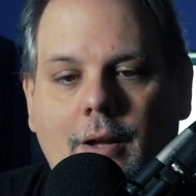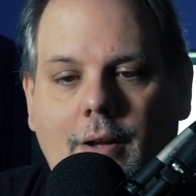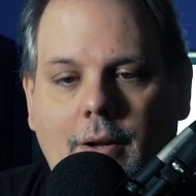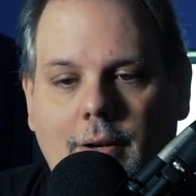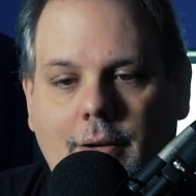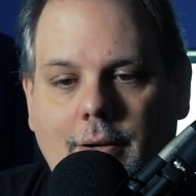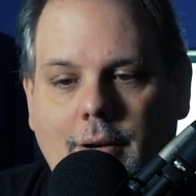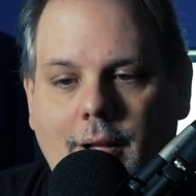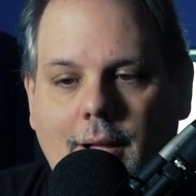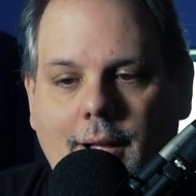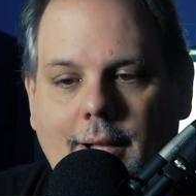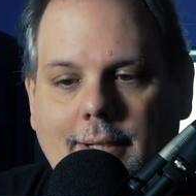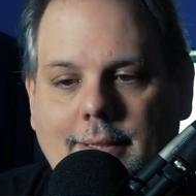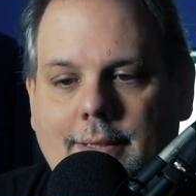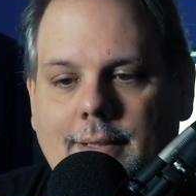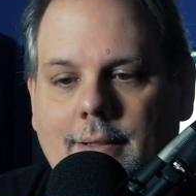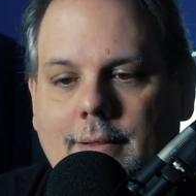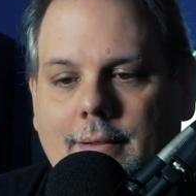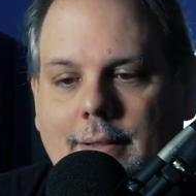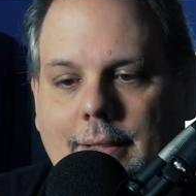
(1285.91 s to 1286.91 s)
are
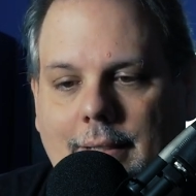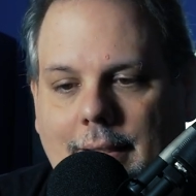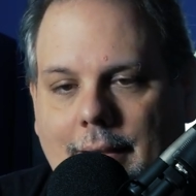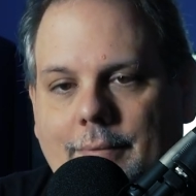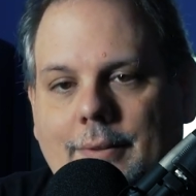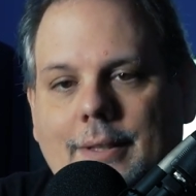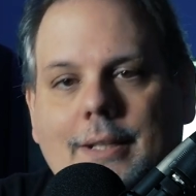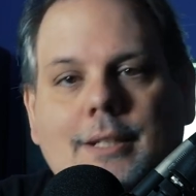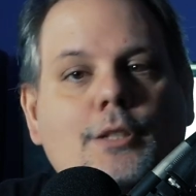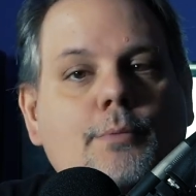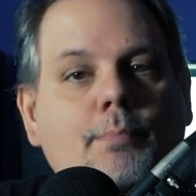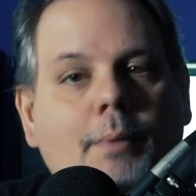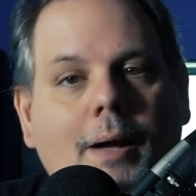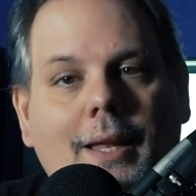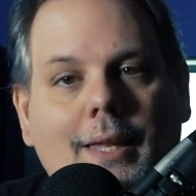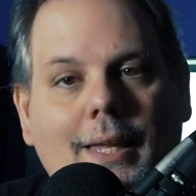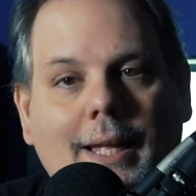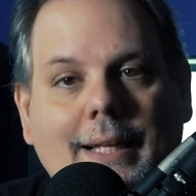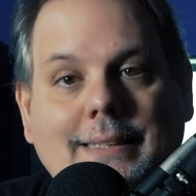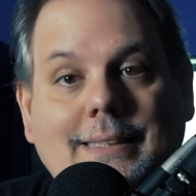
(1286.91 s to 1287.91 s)
not given the
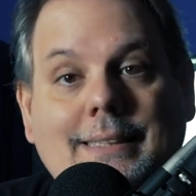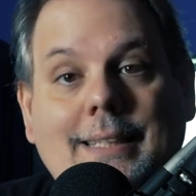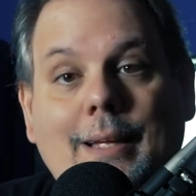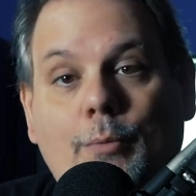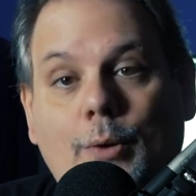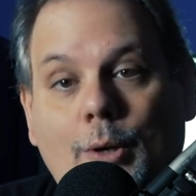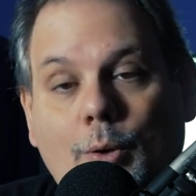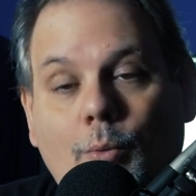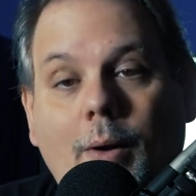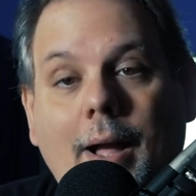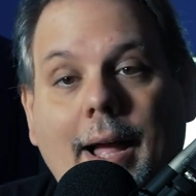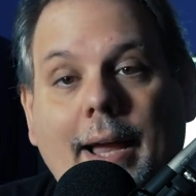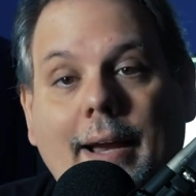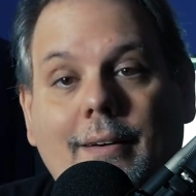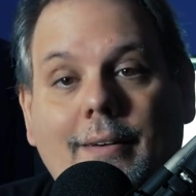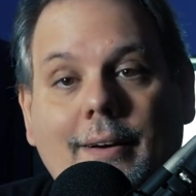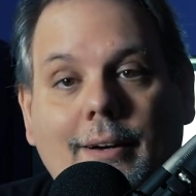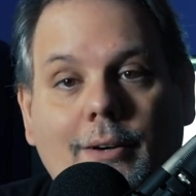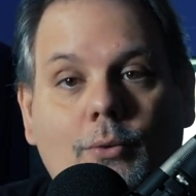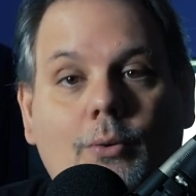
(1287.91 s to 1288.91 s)
spotlights they
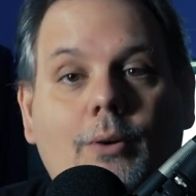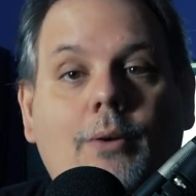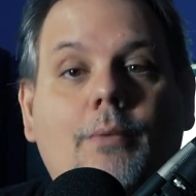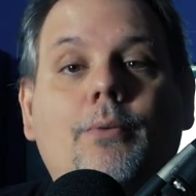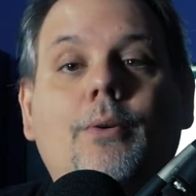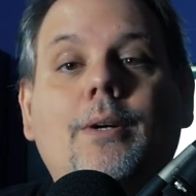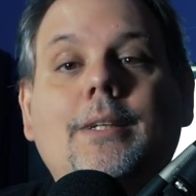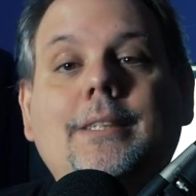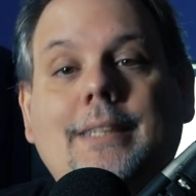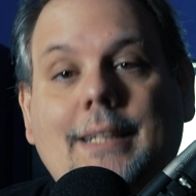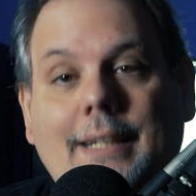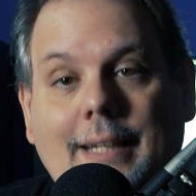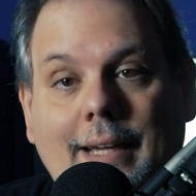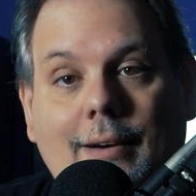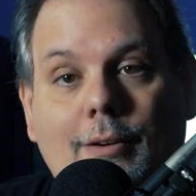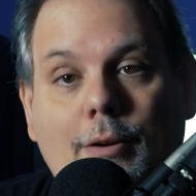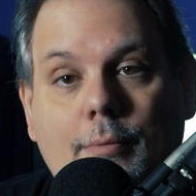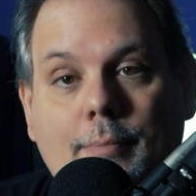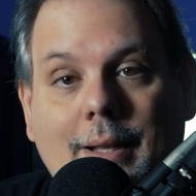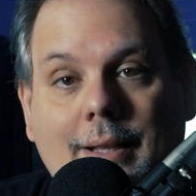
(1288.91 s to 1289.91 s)
require in order for us to
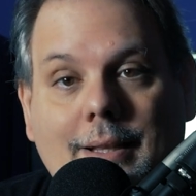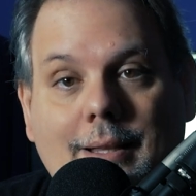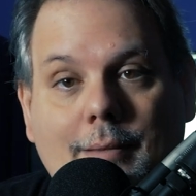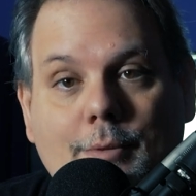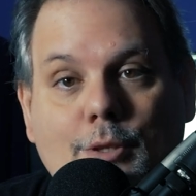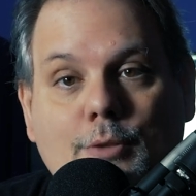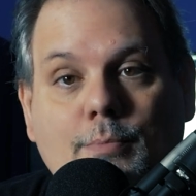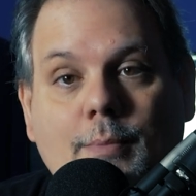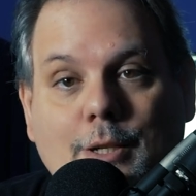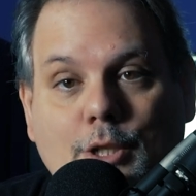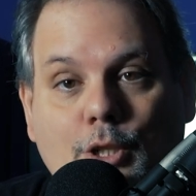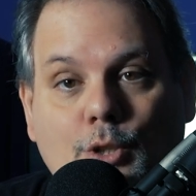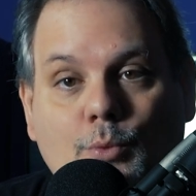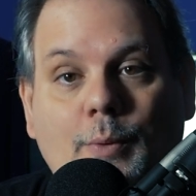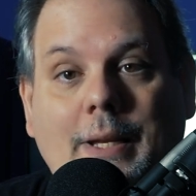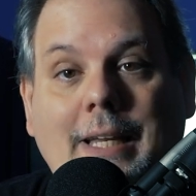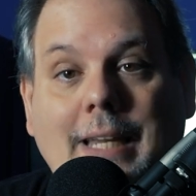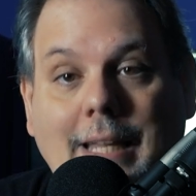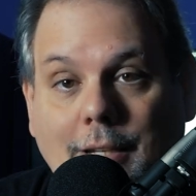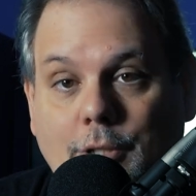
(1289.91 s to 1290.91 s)
care about them as much as
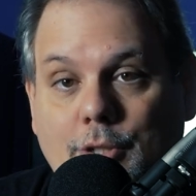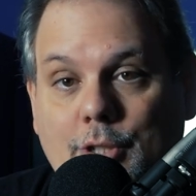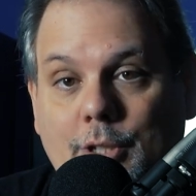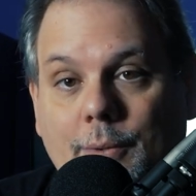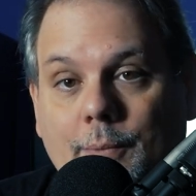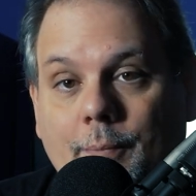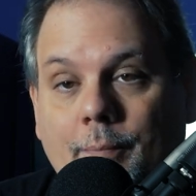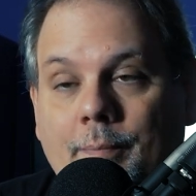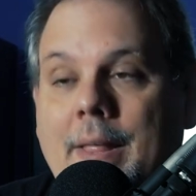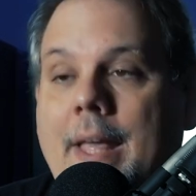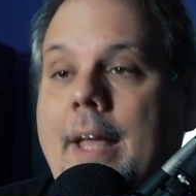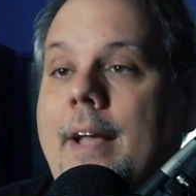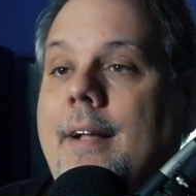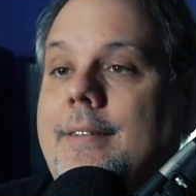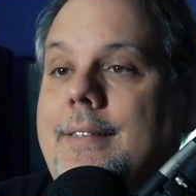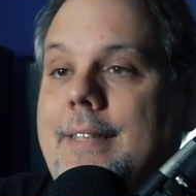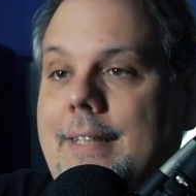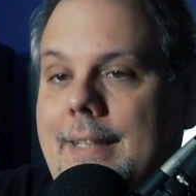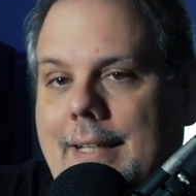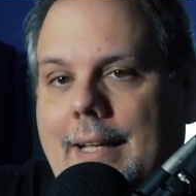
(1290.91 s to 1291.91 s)
we need to
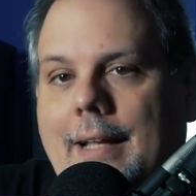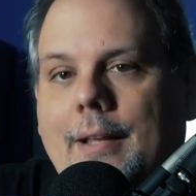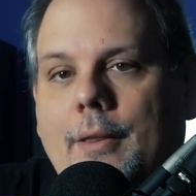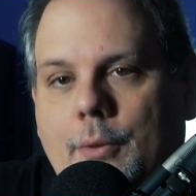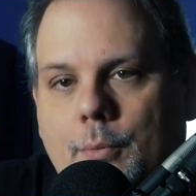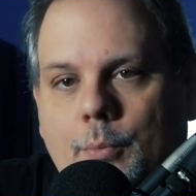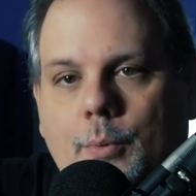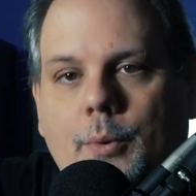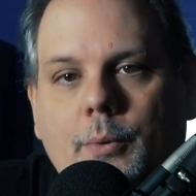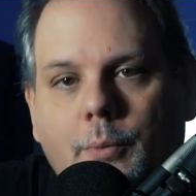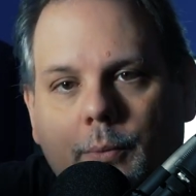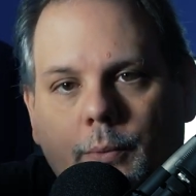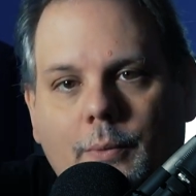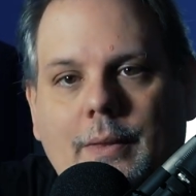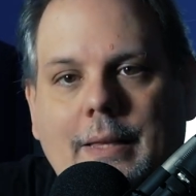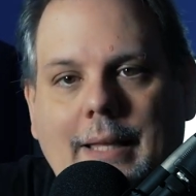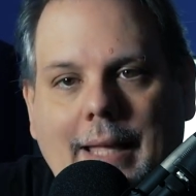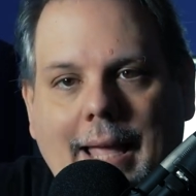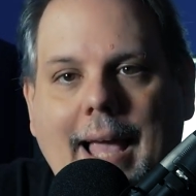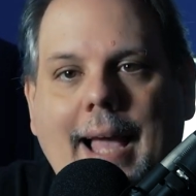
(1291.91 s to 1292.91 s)
get through
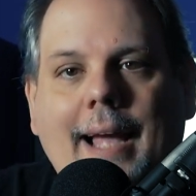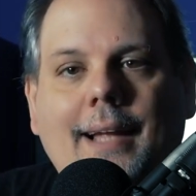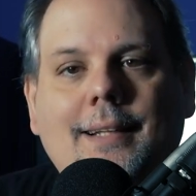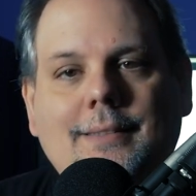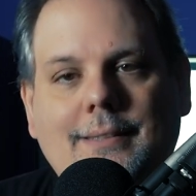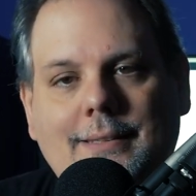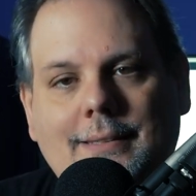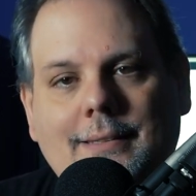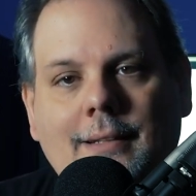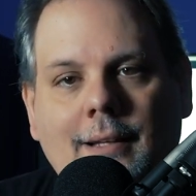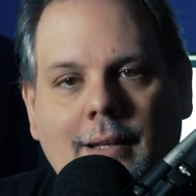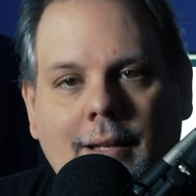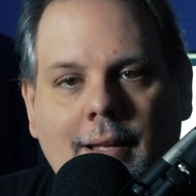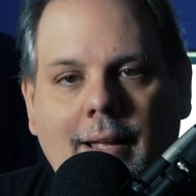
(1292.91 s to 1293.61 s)
the acts